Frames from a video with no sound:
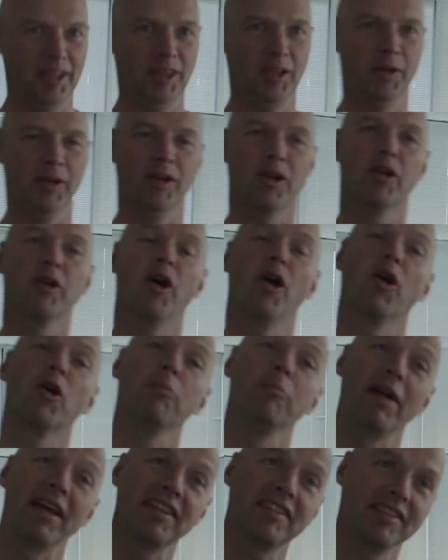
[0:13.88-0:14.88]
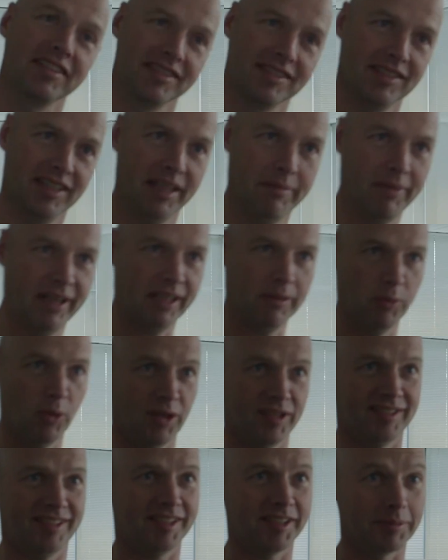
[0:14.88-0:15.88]
No, it'll augment it and make it more
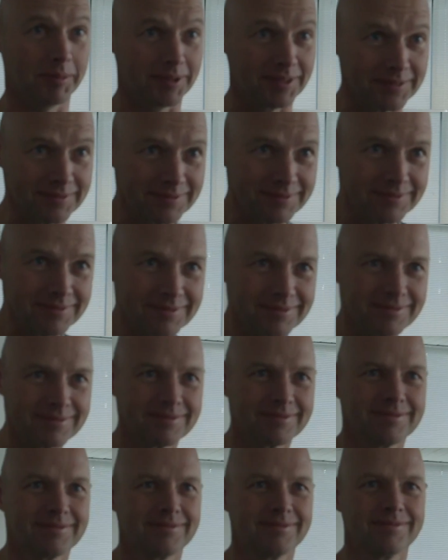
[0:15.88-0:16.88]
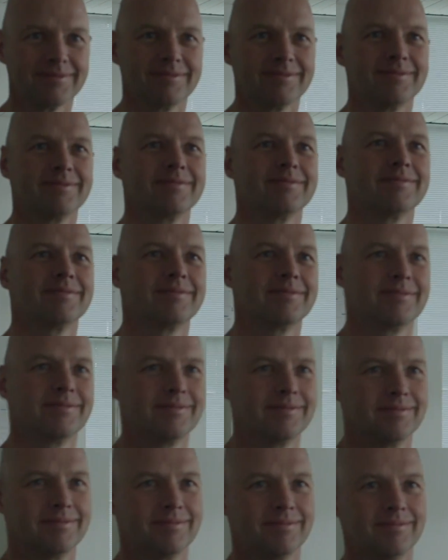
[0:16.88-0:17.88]
accessible. What's something you miss about
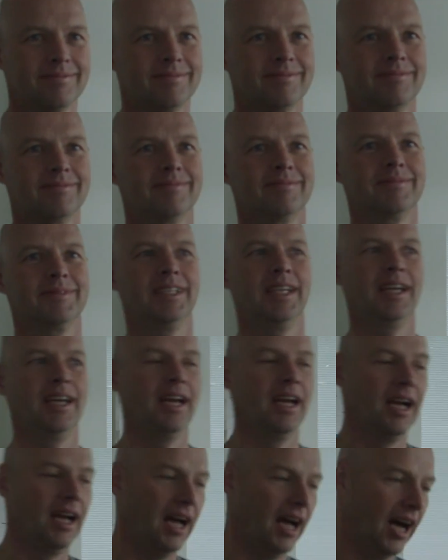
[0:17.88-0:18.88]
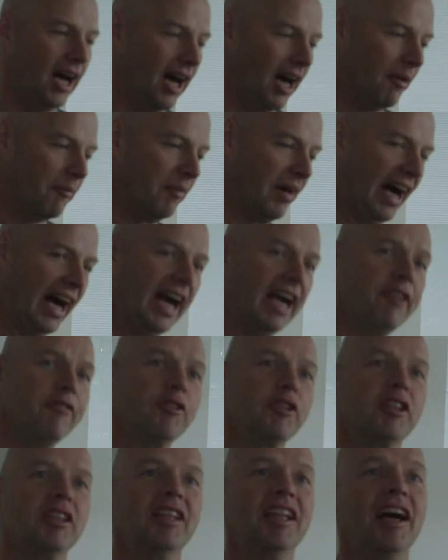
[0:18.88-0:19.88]
where you grew up? Um, I
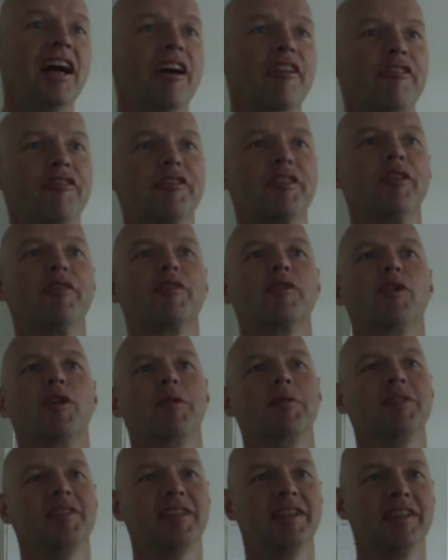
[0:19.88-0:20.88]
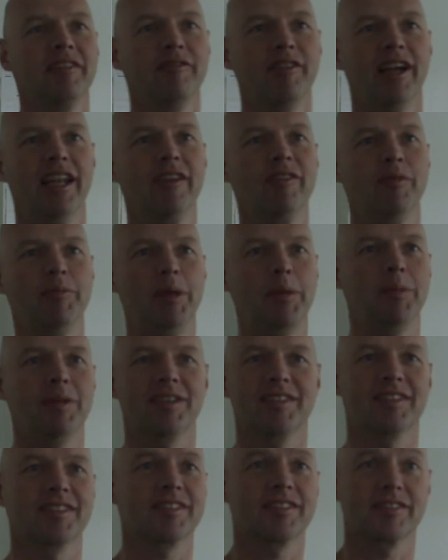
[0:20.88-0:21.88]
would love to have grown up in Silicon Valley, but people
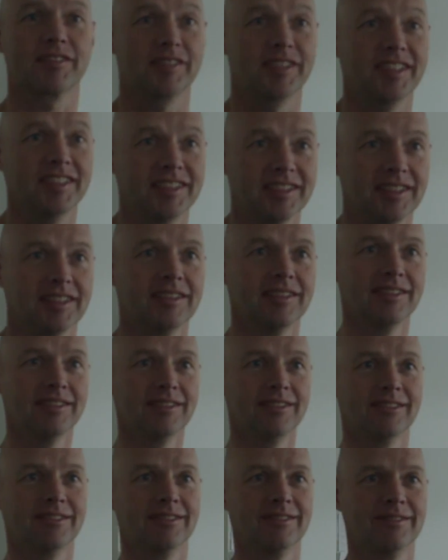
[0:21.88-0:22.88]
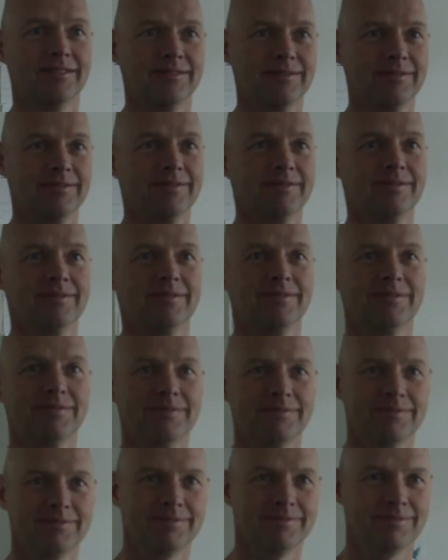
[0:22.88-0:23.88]
are just crazy. What time do you
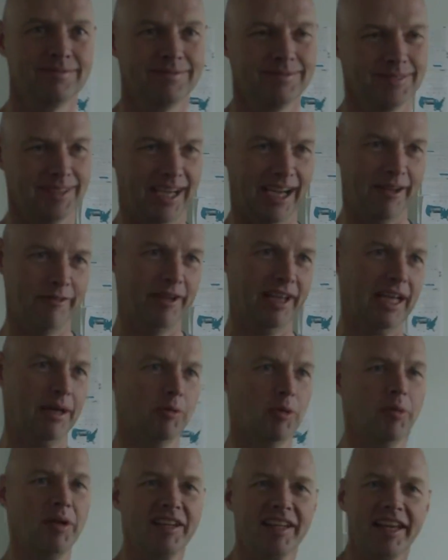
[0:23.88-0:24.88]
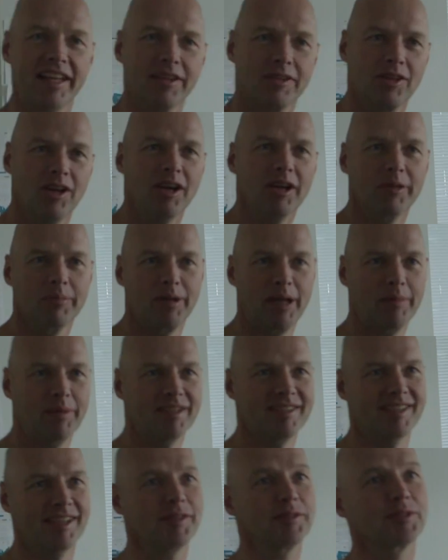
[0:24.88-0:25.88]
wake up? I wake up to be at 8 o'clock and bring
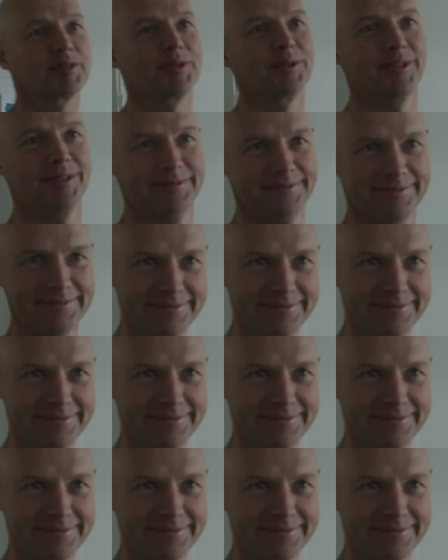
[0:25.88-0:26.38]
my son to school.